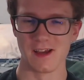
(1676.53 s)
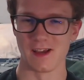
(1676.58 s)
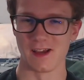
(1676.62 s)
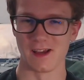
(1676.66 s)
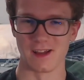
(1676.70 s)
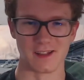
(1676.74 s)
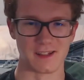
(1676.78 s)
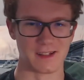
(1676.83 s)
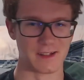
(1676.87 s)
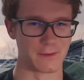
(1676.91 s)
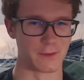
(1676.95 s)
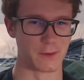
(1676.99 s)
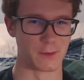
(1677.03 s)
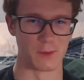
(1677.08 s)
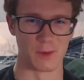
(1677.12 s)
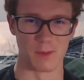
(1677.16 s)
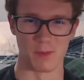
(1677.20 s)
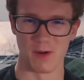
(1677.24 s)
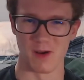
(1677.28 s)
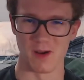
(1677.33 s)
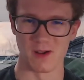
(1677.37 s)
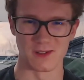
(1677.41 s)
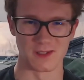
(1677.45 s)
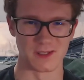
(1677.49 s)
different
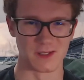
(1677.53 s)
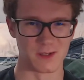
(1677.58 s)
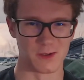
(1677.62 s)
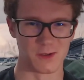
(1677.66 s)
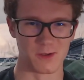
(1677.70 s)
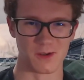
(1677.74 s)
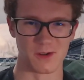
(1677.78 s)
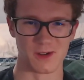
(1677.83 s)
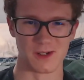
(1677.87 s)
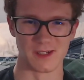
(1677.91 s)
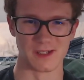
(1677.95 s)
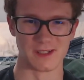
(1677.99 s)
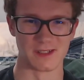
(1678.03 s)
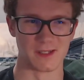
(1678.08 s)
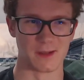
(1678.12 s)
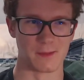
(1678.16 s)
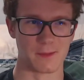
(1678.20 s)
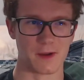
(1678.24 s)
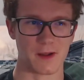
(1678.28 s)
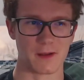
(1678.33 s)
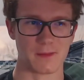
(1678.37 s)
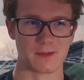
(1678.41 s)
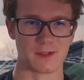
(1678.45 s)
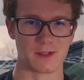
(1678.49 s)
repositories.
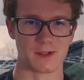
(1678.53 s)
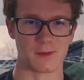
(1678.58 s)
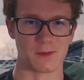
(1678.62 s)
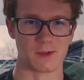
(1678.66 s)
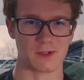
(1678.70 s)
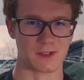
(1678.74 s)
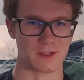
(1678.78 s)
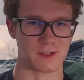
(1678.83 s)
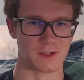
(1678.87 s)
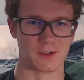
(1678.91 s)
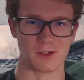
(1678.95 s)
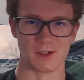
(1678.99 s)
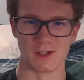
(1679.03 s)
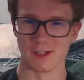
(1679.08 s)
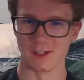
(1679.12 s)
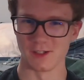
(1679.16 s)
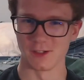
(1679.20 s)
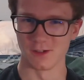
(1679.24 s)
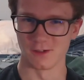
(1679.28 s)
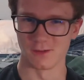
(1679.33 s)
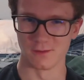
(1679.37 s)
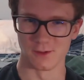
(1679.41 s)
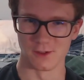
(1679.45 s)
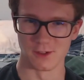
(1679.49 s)
Sometimes there was a
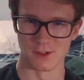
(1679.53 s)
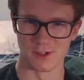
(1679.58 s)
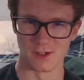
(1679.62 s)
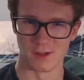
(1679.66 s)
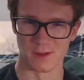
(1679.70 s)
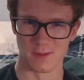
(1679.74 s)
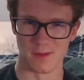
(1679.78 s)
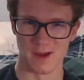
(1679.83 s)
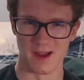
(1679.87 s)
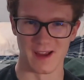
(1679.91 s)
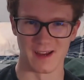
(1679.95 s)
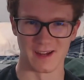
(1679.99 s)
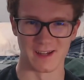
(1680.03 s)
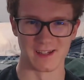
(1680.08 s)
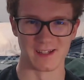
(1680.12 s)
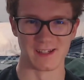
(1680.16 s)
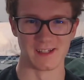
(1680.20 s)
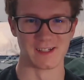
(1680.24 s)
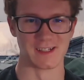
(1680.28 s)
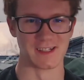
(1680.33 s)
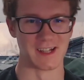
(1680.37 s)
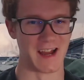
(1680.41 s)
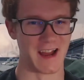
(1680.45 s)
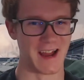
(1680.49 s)
traditional version of the
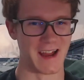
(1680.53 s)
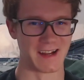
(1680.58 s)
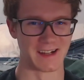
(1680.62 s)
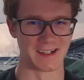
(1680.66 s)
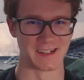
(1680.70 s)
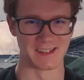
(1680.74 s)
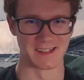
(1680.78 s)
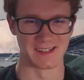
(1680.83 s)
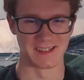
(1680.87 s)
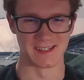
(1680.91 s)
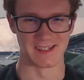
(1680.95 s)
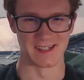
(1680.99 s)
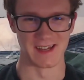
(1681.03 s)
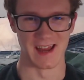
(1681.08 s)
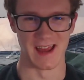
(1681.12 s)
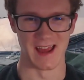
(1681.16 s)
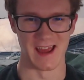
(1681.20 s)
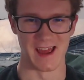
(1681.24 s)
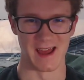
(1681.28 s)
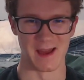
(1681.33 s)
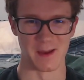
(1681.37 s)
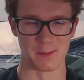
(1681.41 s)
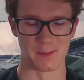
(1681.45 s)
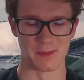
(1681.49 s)
package and a
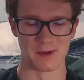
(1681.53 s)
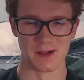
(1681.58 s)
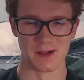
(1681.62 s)
snap.